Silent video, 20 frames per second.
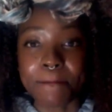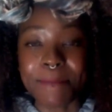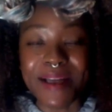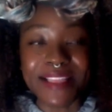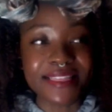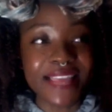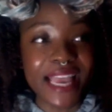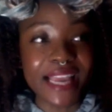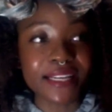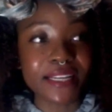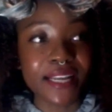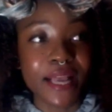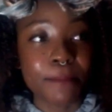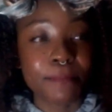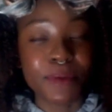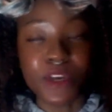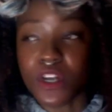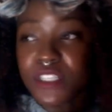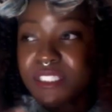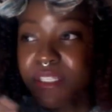But then,
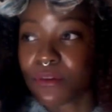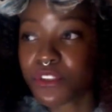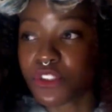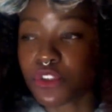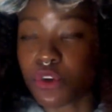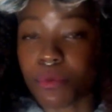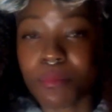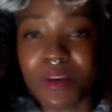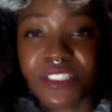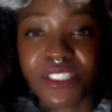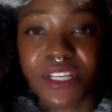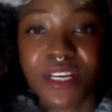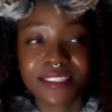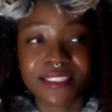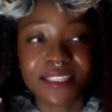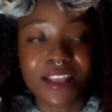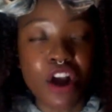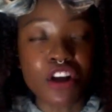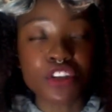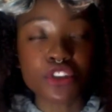because there
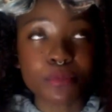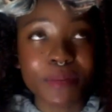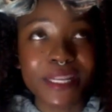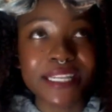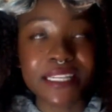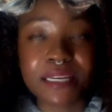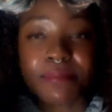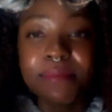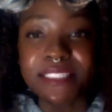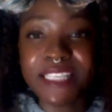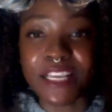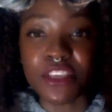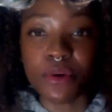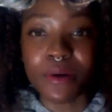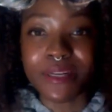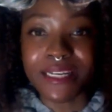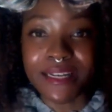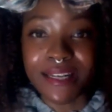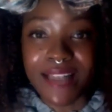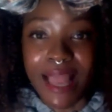are so many demons and you're
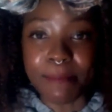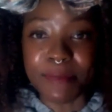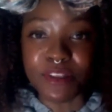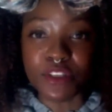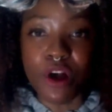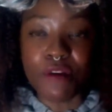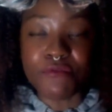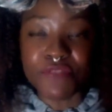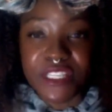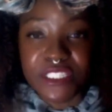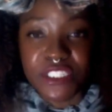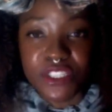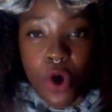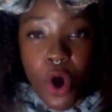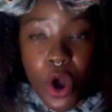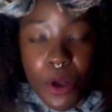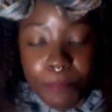in a climate of this